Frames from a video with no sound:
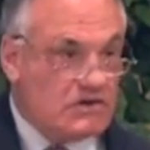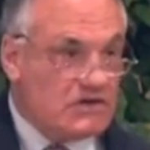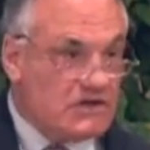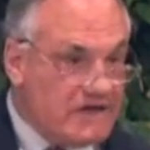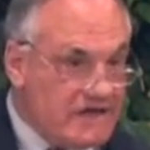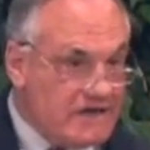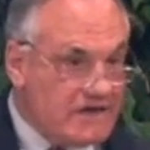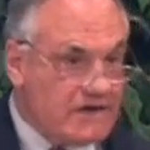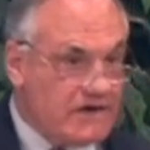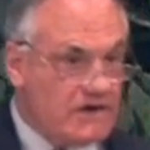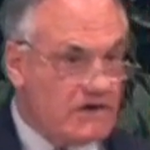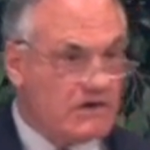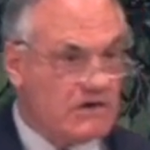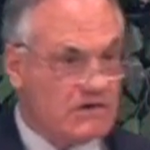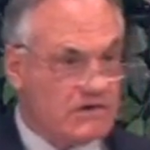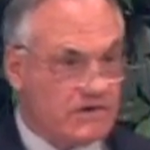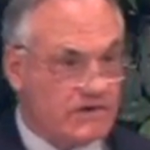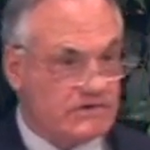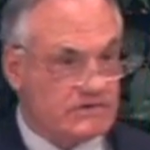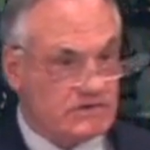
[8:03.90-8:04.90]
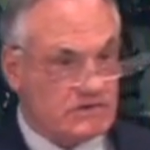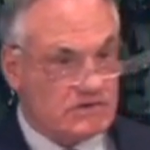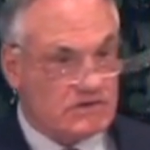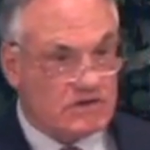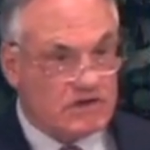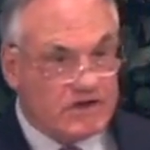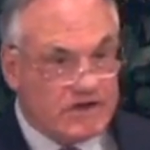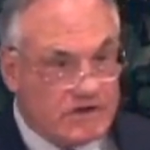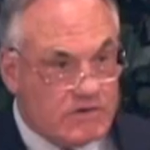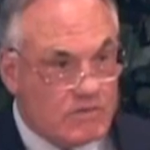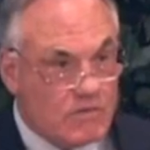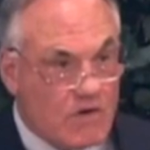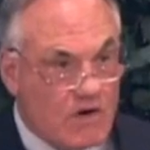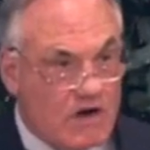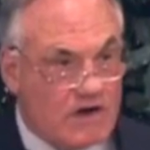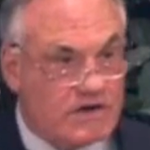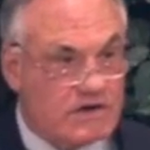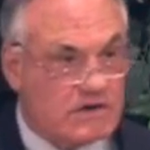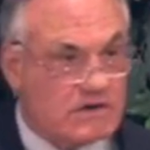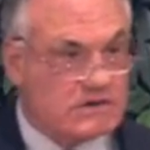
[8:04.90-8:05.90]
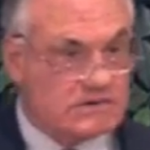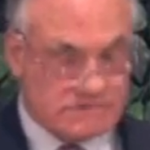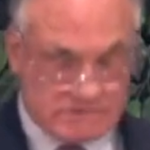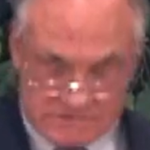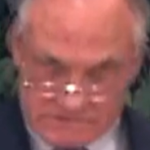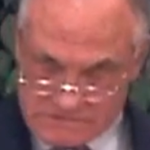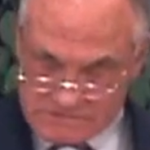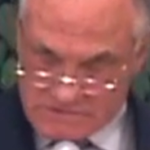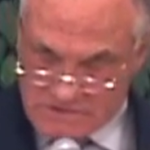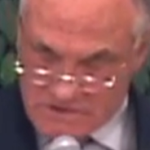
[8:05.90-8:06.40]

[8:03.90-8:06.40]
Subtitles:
clean air and clean water,